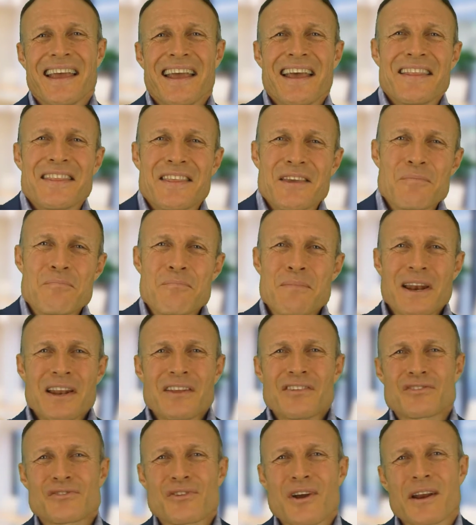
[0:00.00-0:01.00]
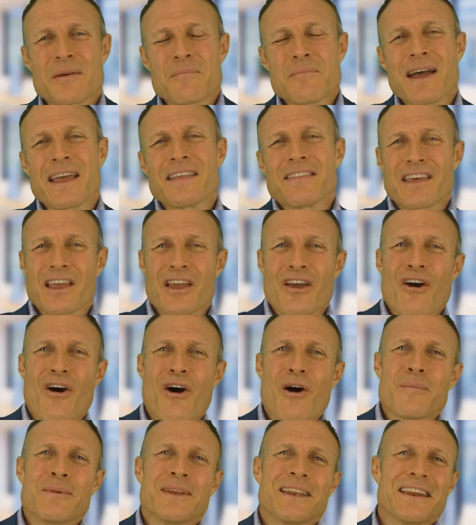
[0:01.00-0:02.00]
The administrator made the
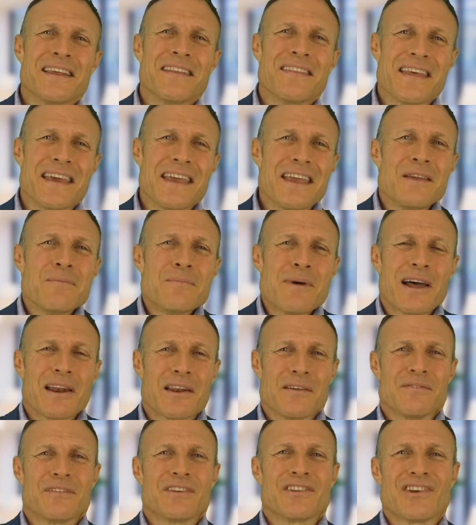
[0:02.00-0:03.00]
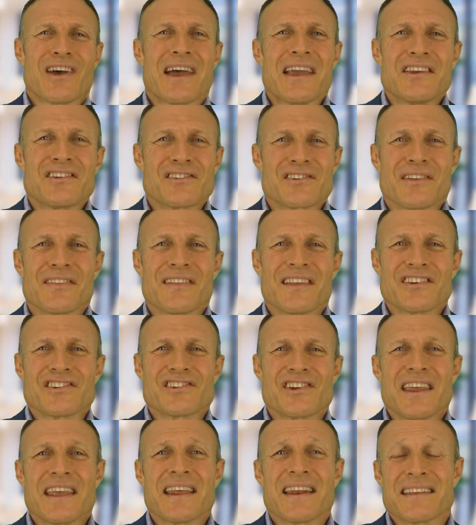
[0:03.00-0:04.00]
comment in the email invitation that
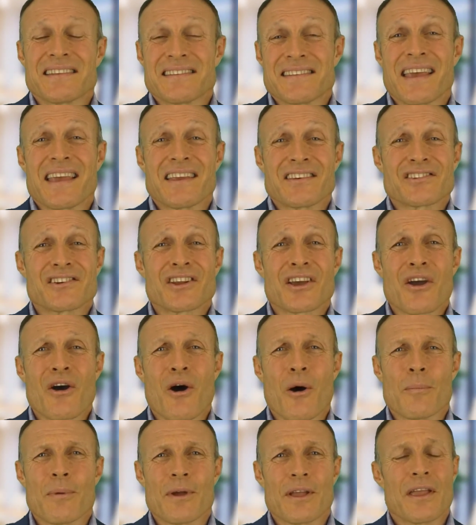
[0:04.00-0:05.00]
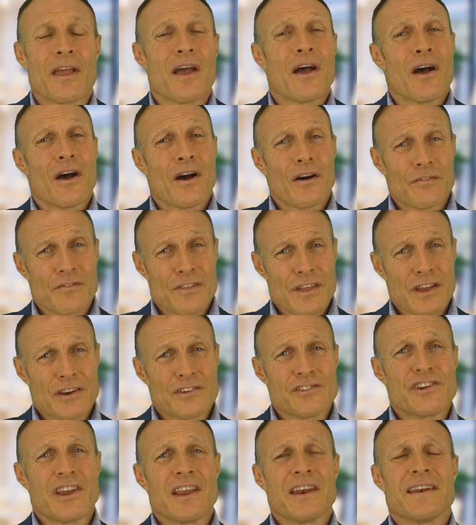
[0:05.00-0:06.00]
she had attached a copy of the
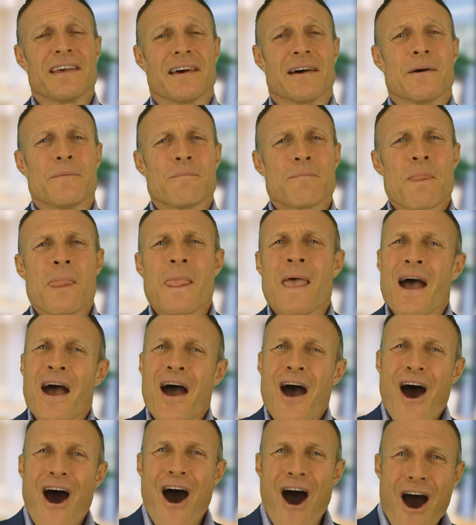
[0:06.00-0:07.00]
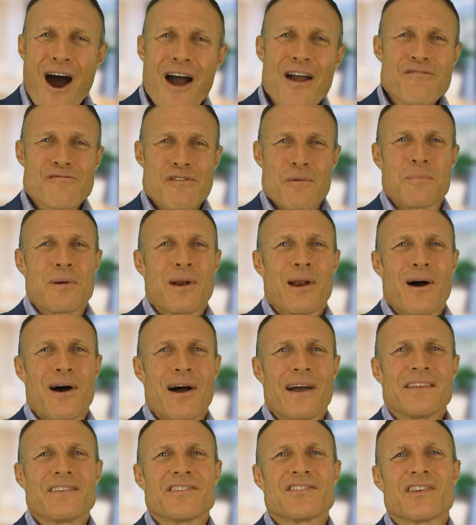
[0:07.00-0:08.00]
agenda. I
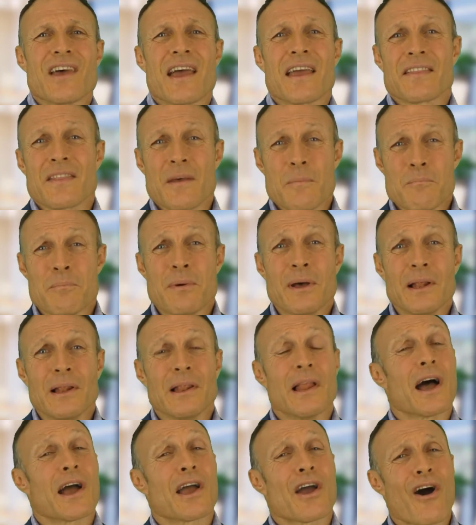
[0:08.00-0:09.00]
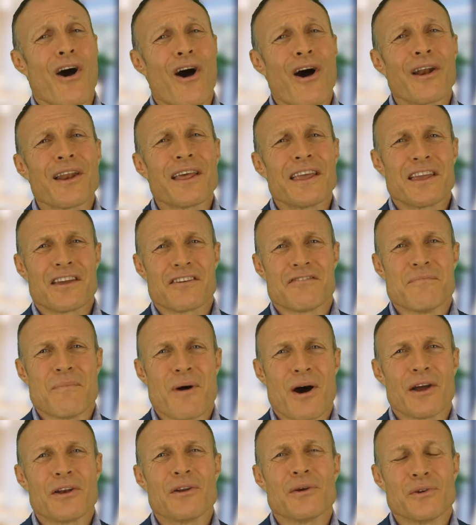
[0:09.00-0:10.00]
replied saying that Bill, a colleague of
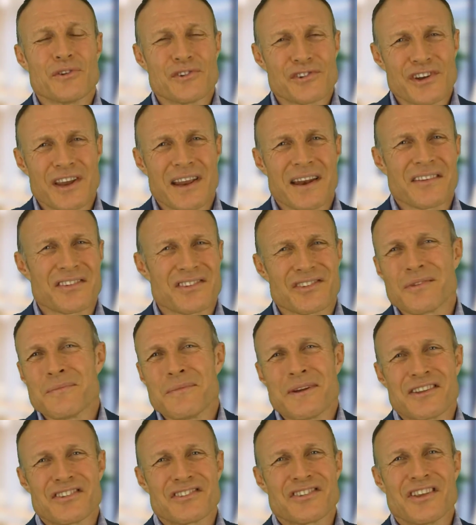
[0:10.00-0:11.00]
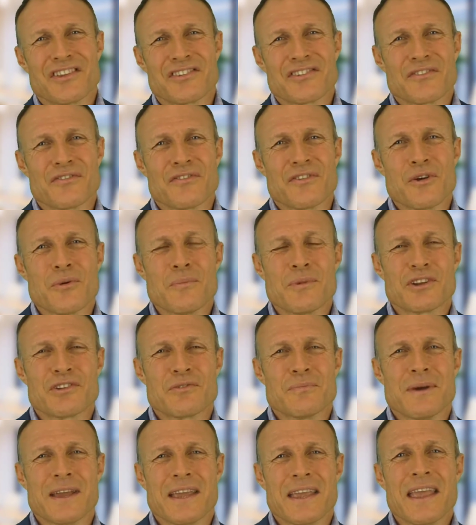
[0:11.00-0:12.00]
mine who shared a similar sense of humour to
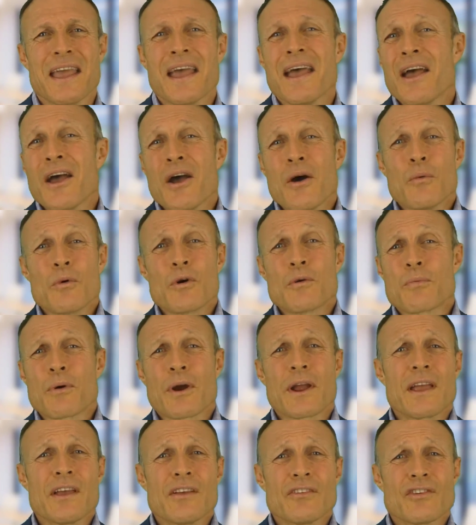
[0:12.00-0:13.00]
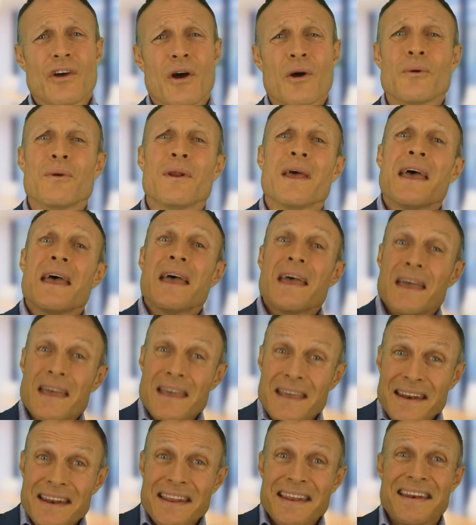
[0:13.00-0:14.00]
me, would bring his own
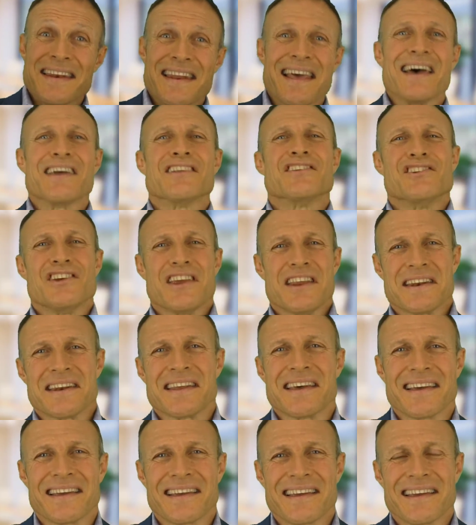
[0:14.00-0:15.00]
hidden agenda.